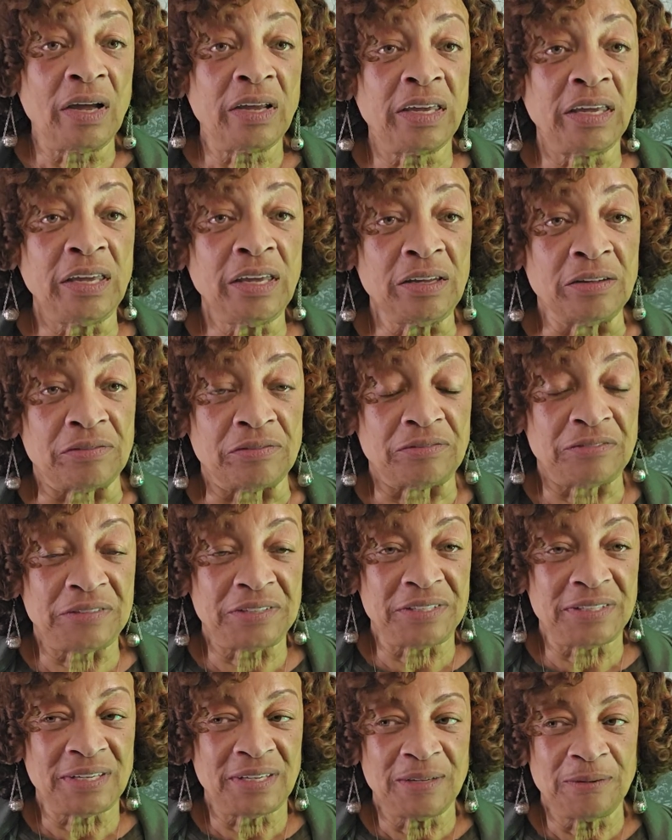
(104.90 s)
a
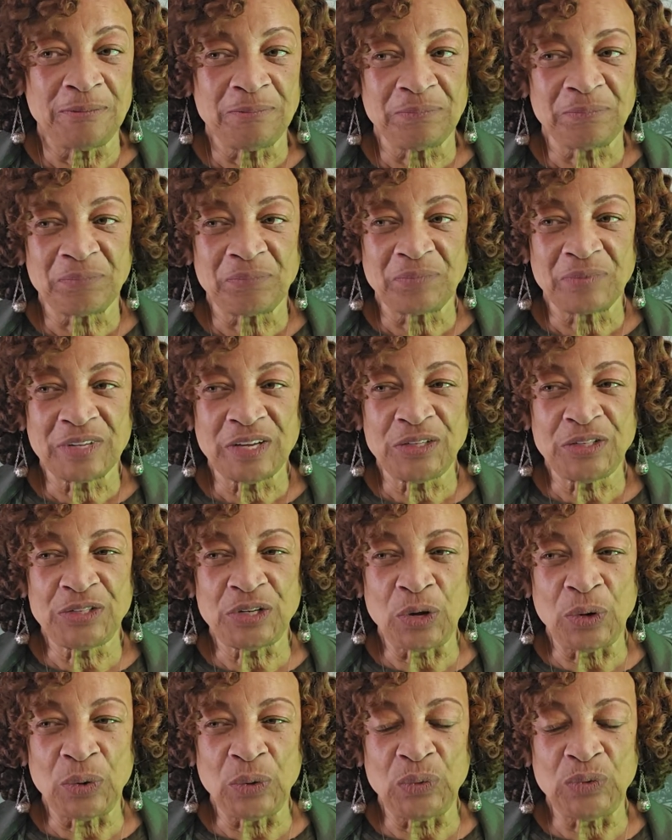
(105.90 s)
gift.
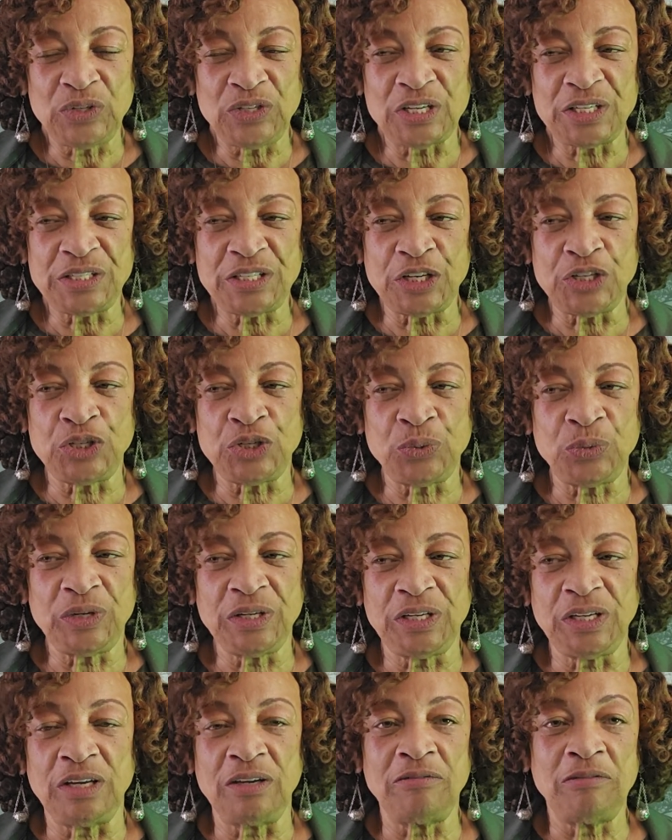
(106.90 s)
So just as you
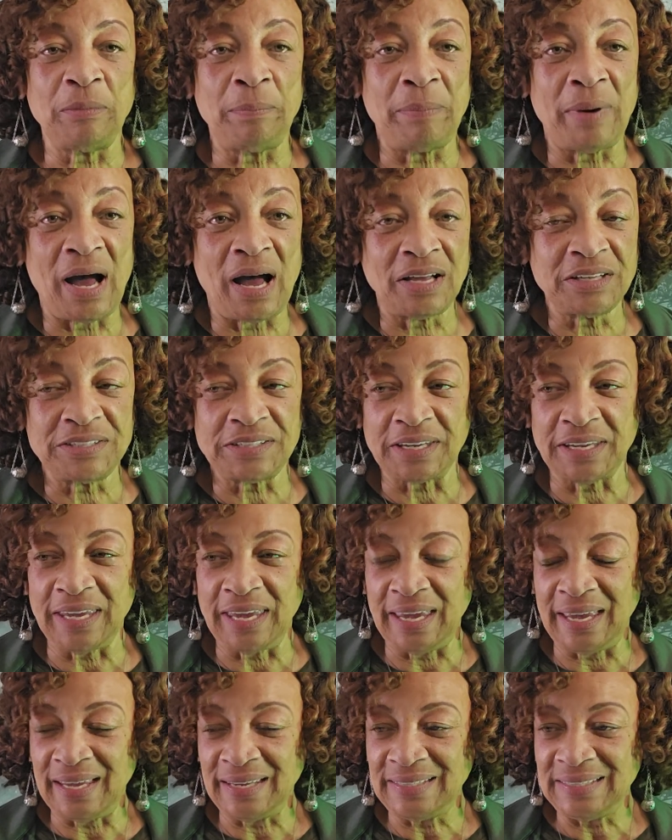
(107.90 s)
would give a box of
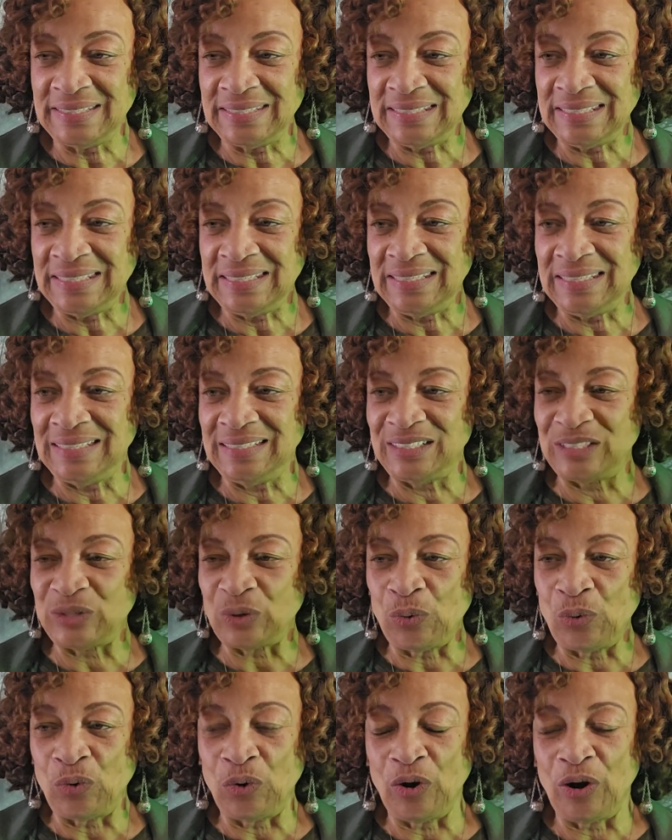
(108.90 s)

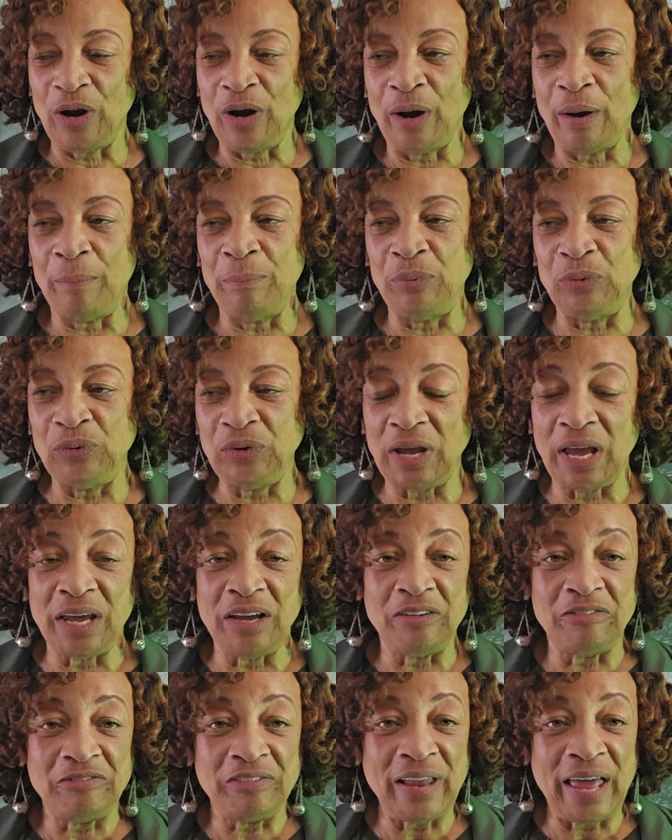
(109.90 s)
candies or a
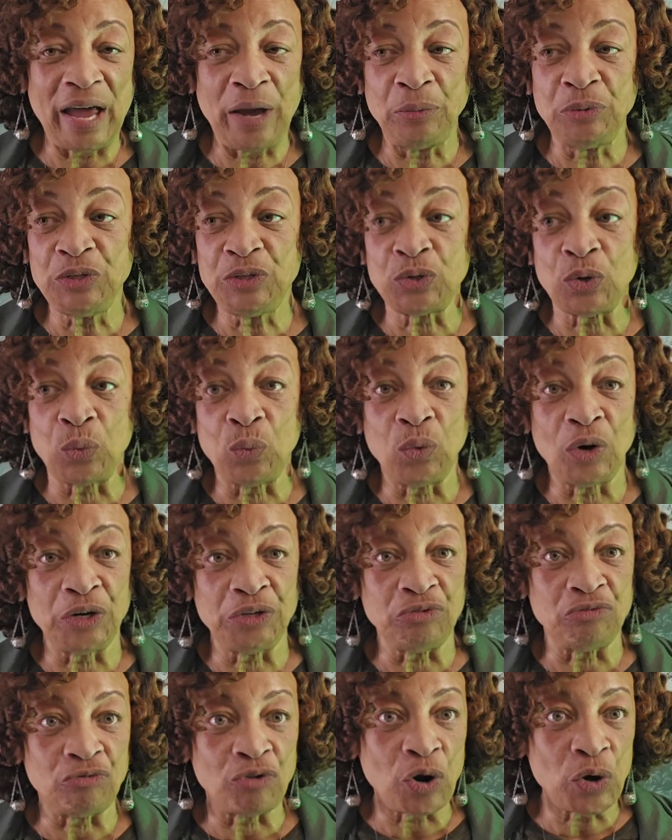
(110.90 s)
bouquet of flowers or
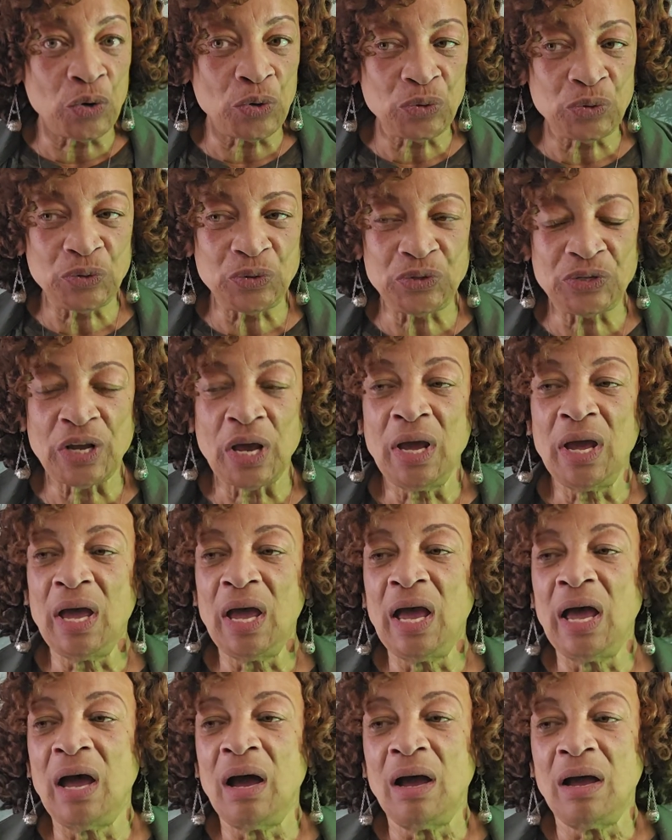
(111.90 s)
one rose,
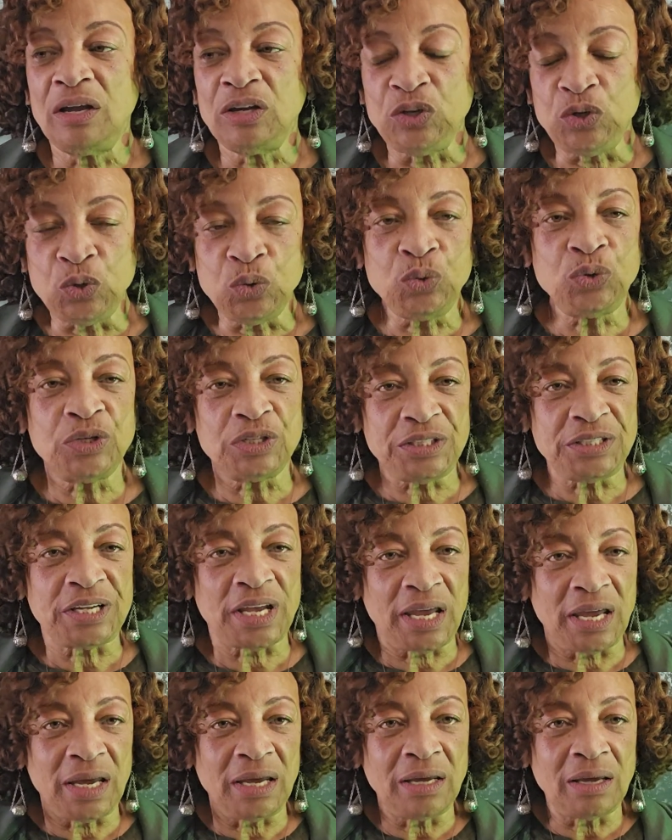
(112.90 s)
you could
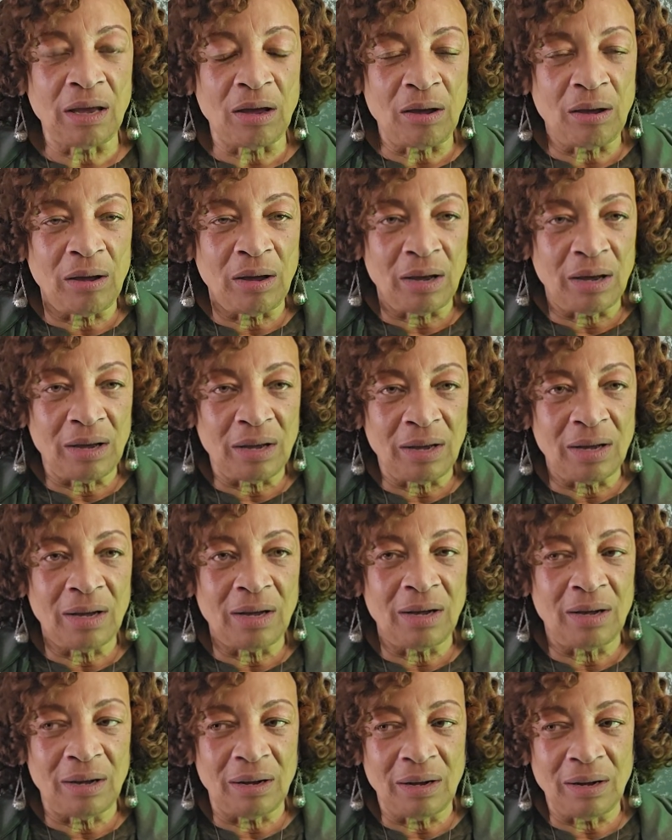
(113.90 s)
take a
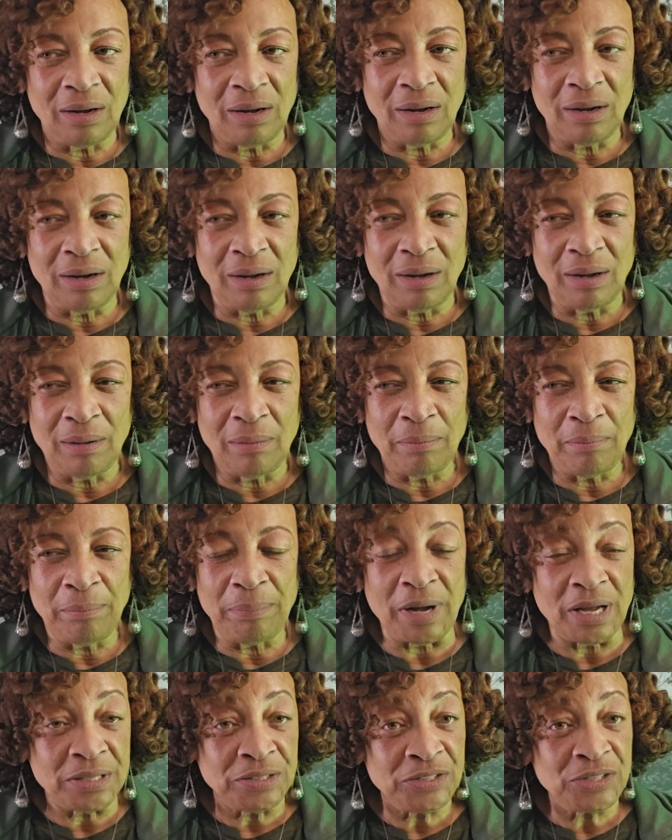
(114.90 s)

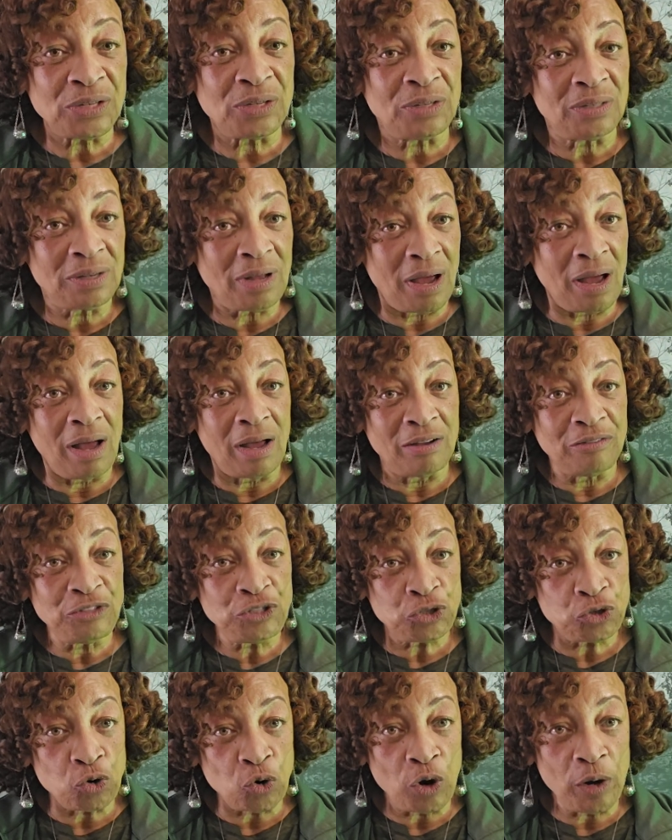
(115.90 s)
bundle
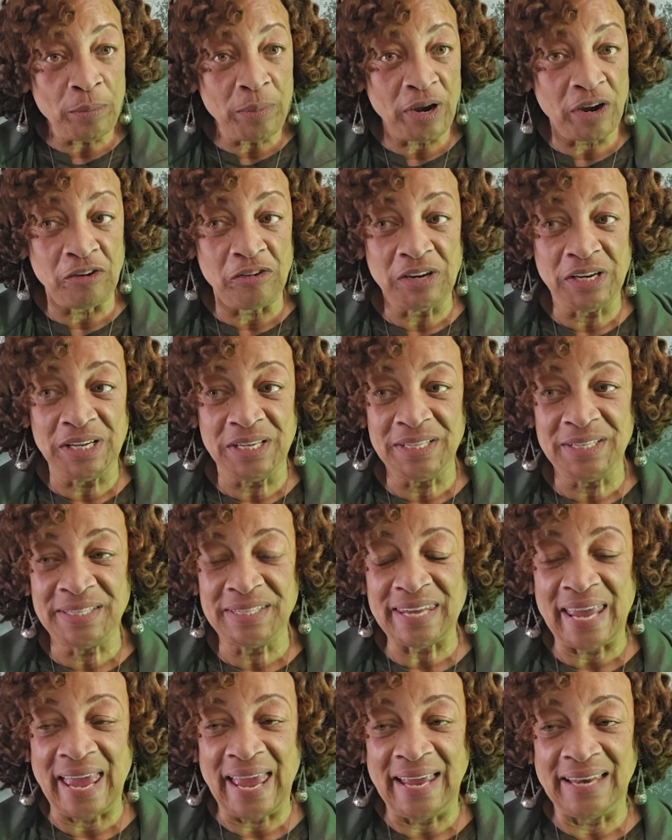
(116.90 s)
of
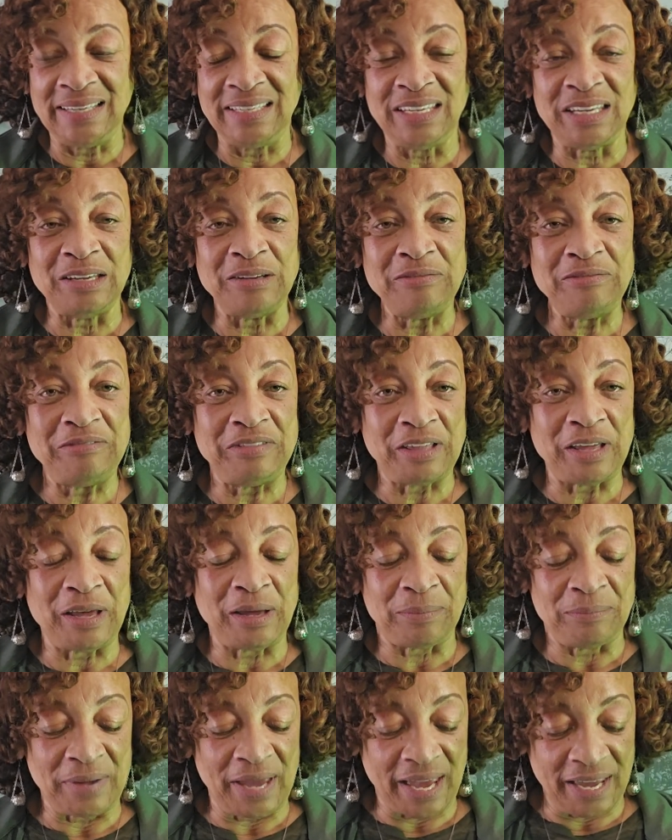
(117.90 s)
strawberries and give
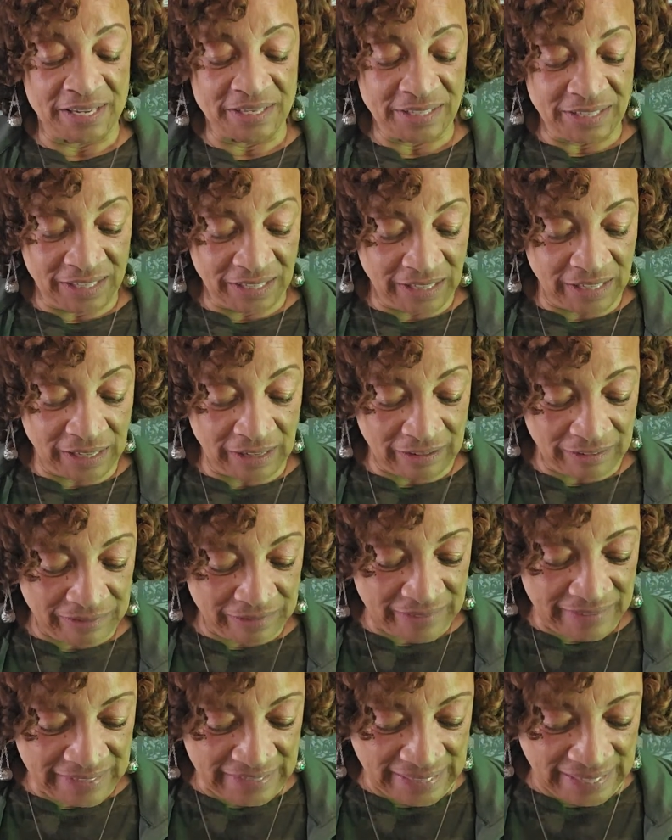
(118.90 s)
them as a
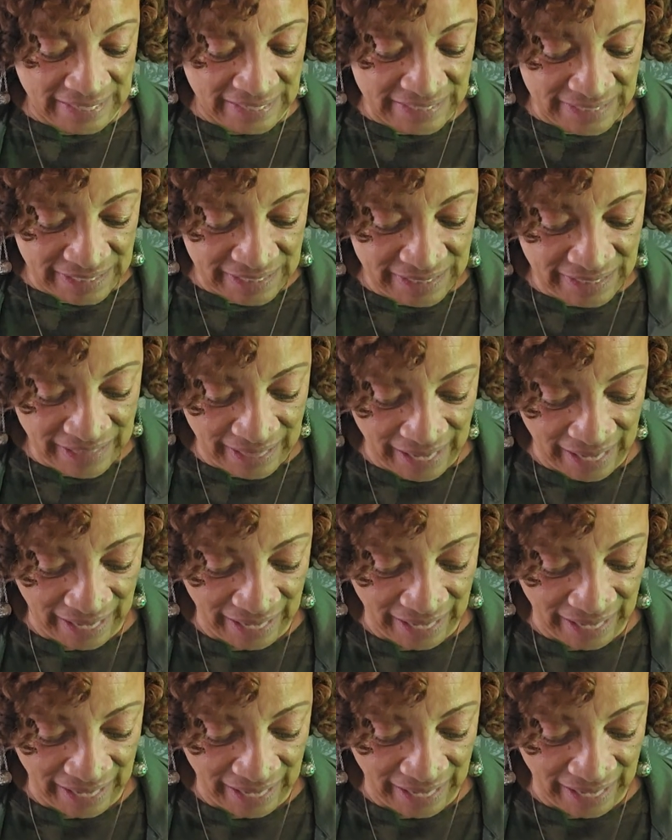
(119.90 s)
gift. They did